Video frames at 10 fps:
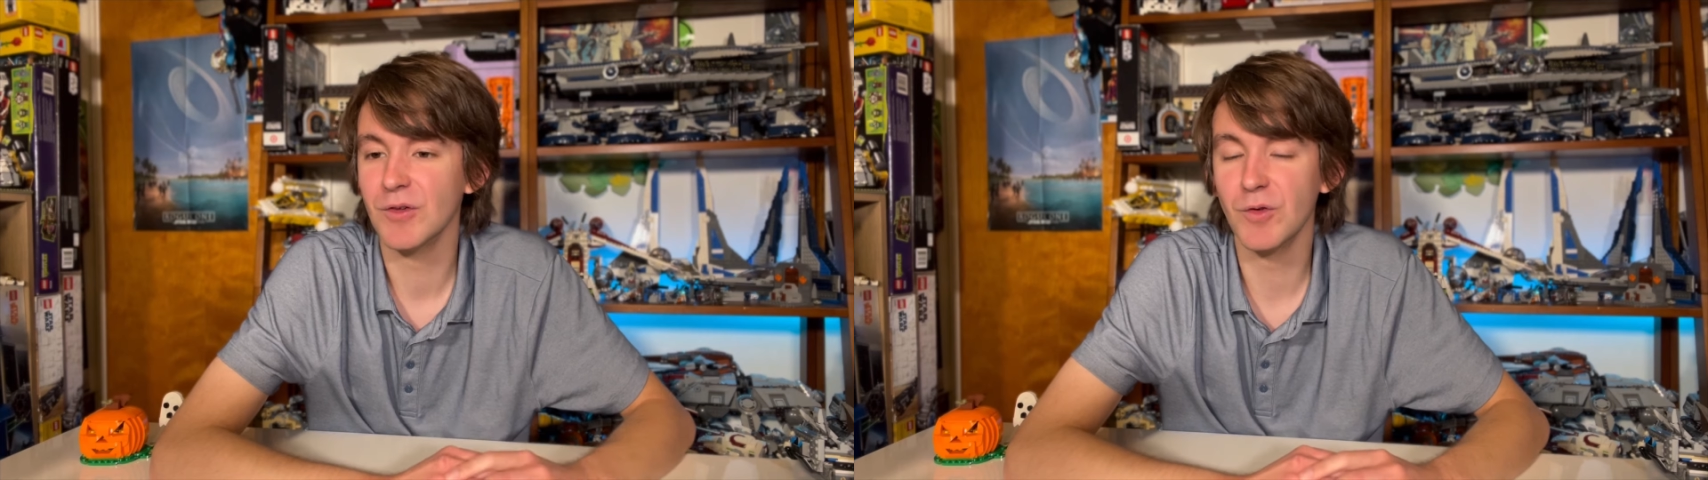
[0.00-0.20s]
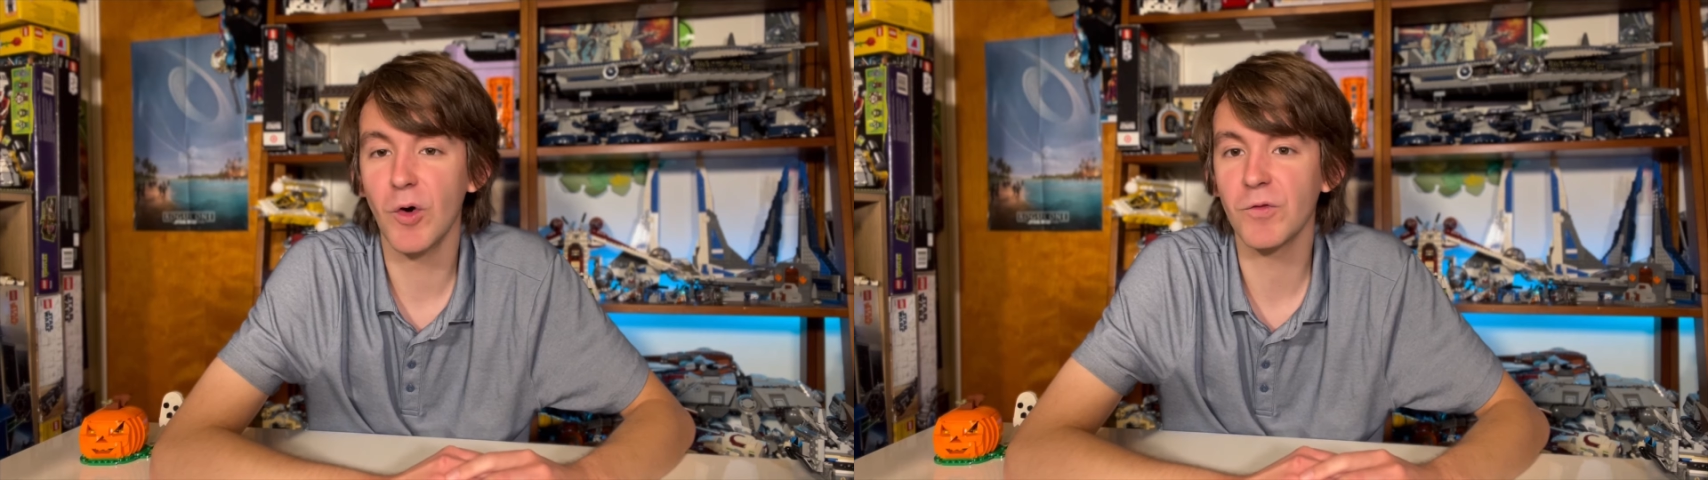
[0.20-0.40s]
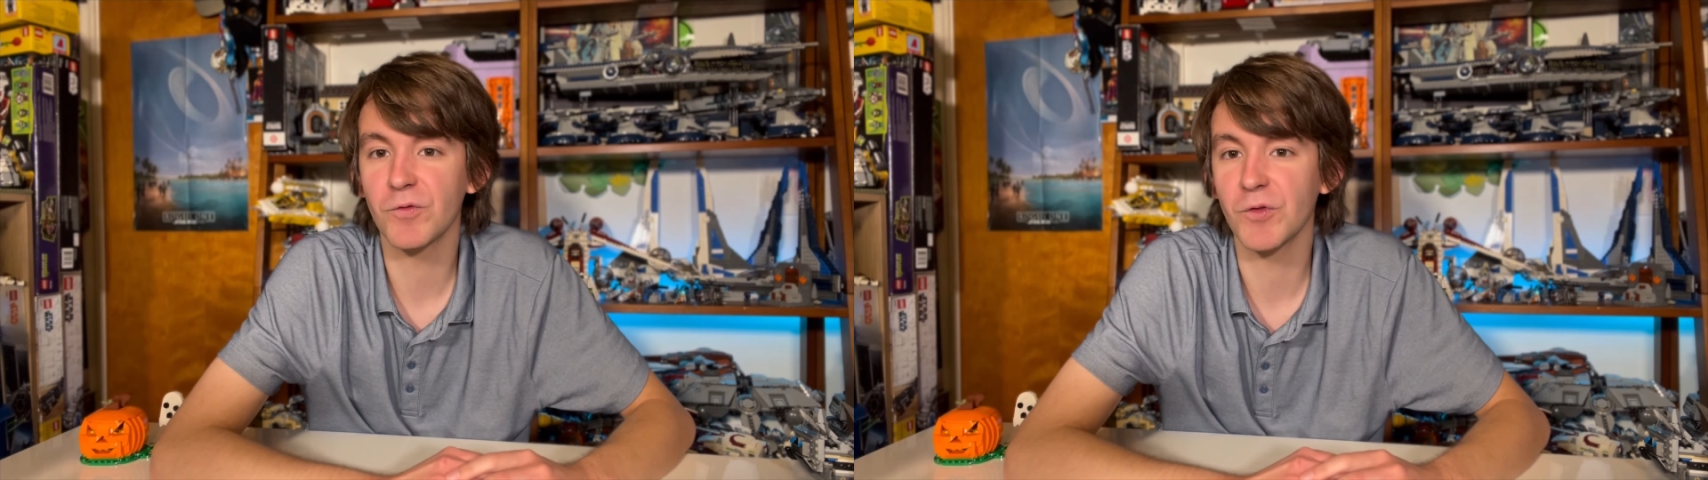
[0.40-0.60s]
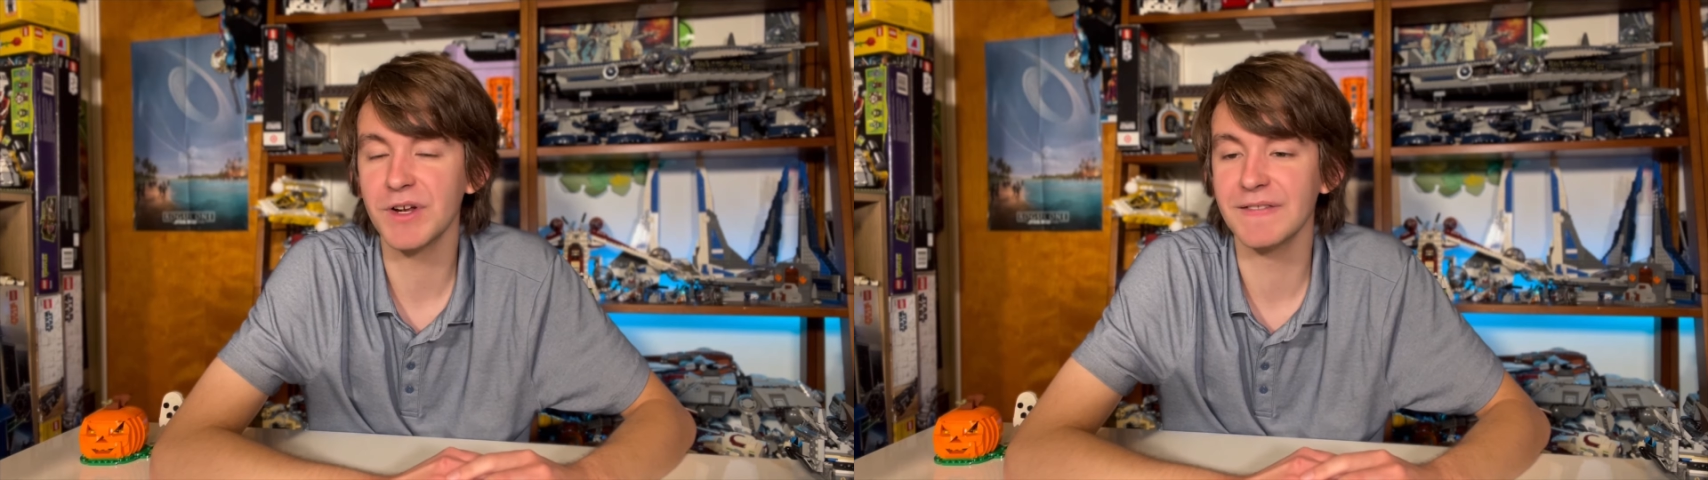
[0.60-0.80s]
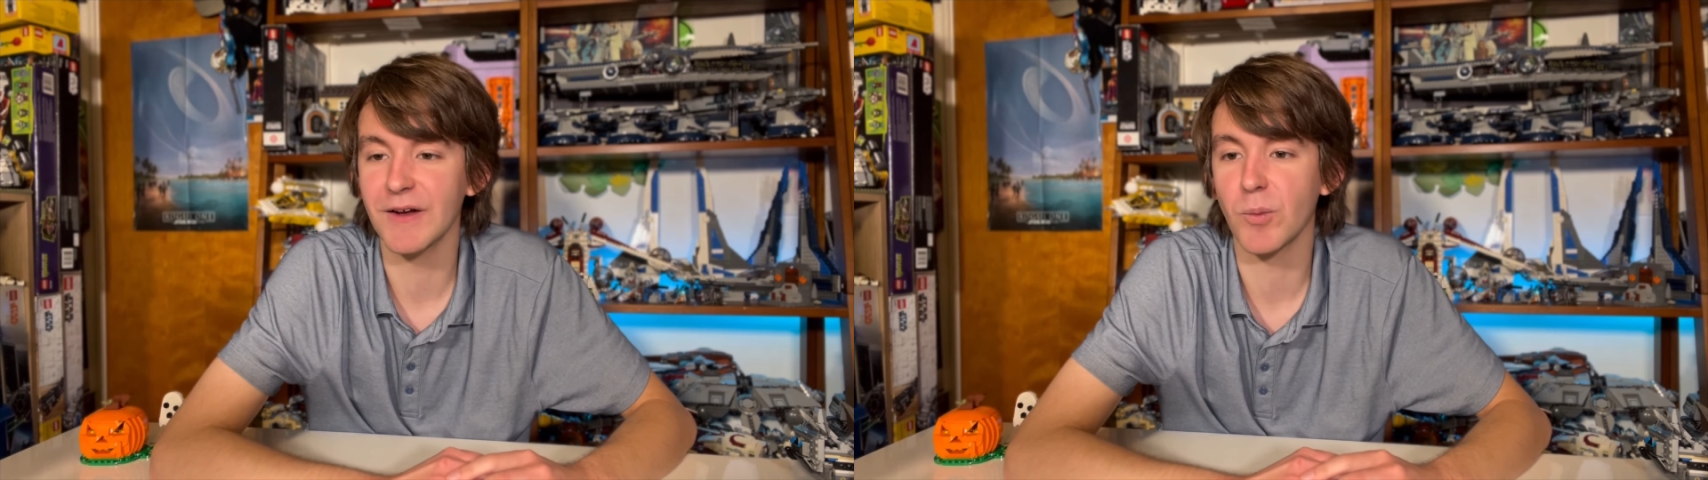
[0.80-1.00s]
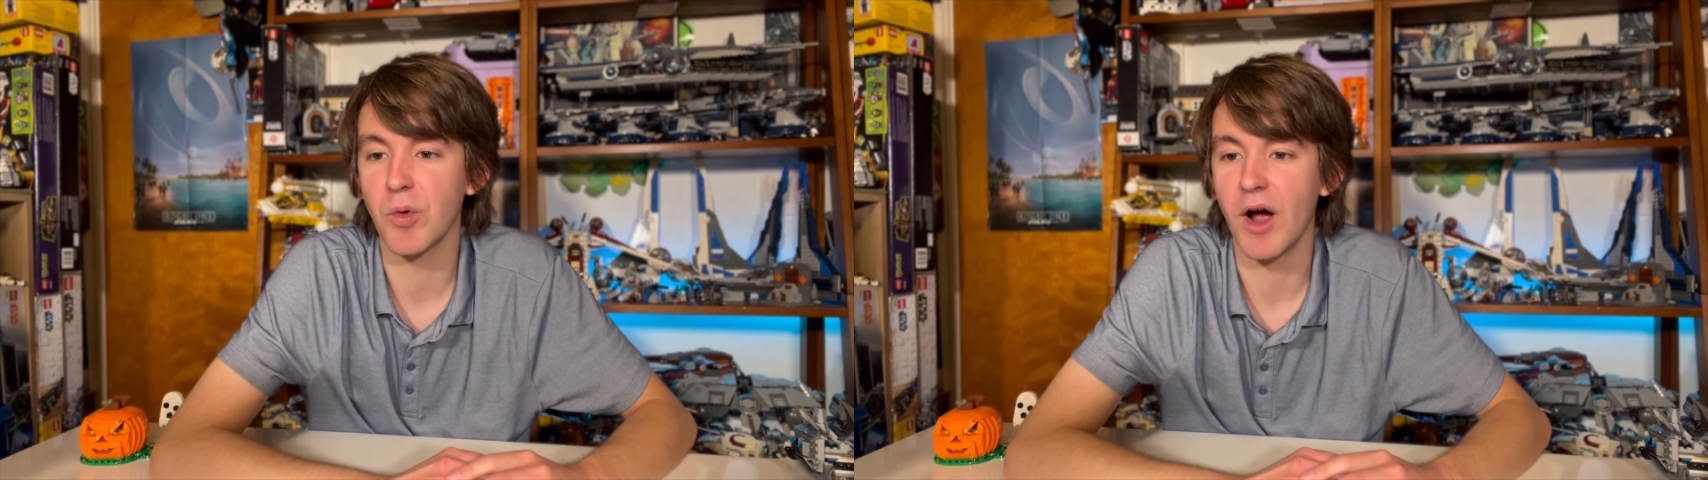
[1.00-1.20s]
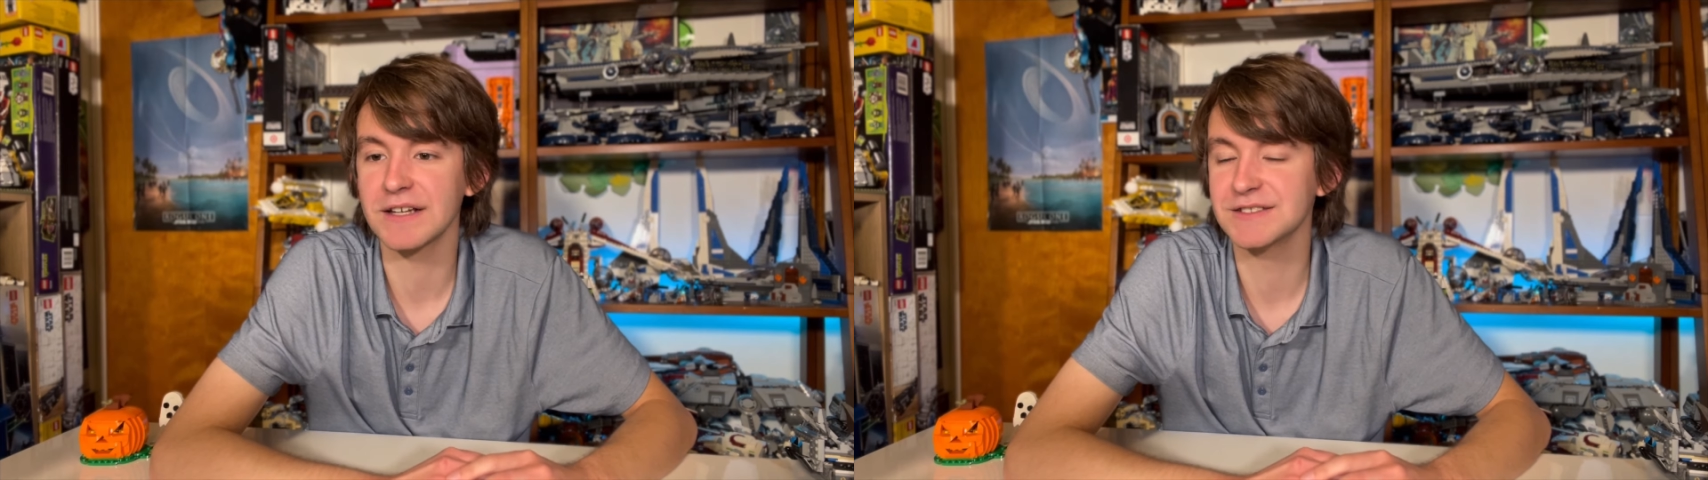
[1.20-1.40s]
little free Lego products